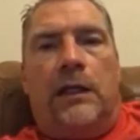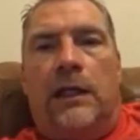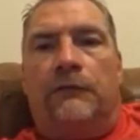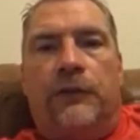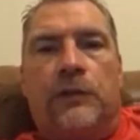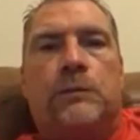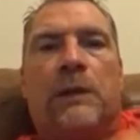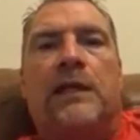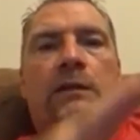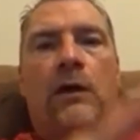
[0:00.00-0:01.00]
If you
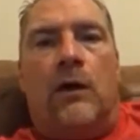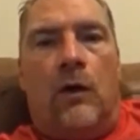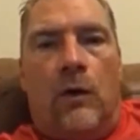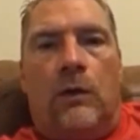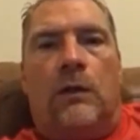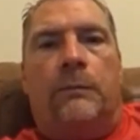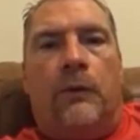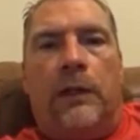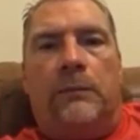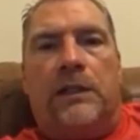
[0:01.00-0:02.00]
spend the whole
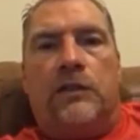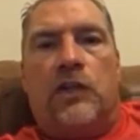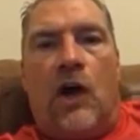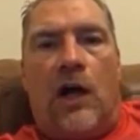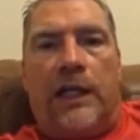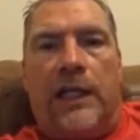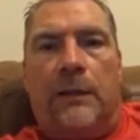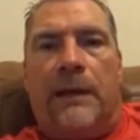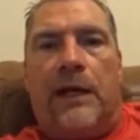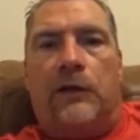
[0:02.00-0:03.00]
appointment talking
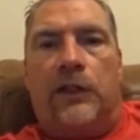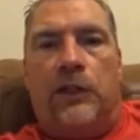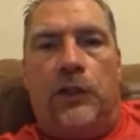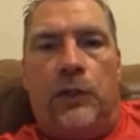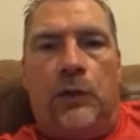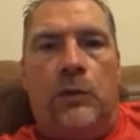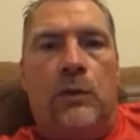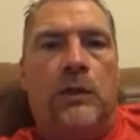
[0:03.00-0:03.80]
about you